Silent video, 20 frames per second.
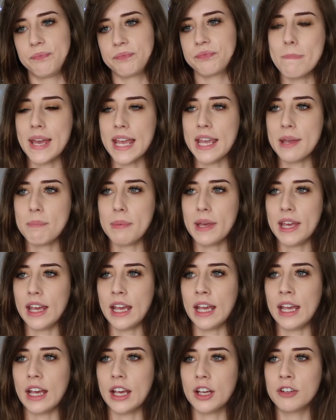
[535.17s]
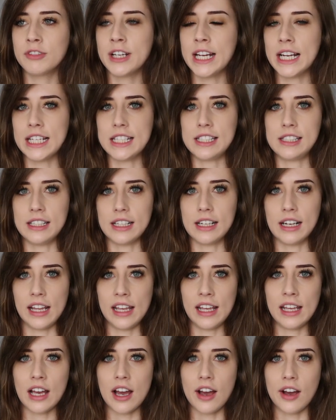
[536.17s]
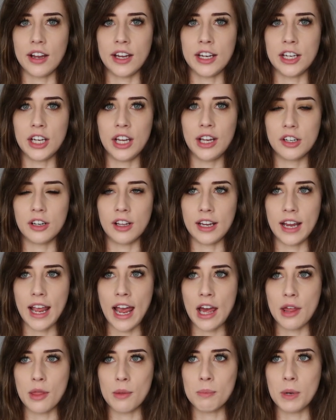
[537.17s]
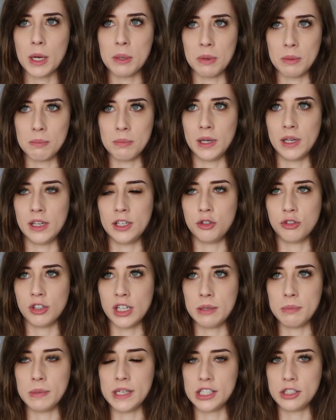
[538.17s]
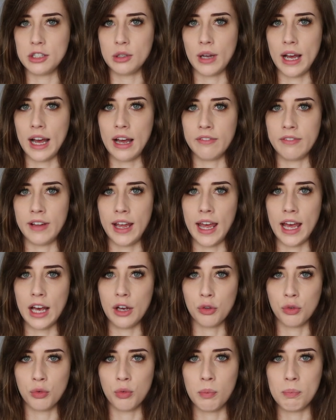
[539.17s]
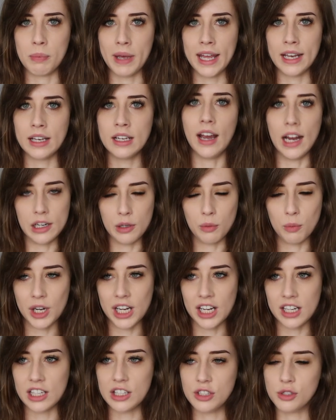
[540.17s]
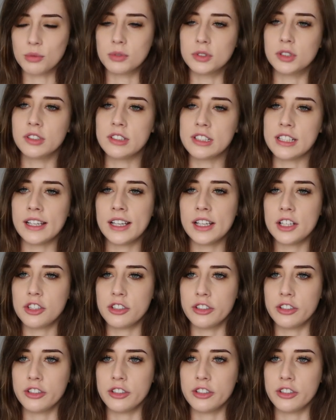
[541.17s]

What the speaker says: Maybe realistically, I like at the moment my dream is to have a house with Ben and I'm working towards it,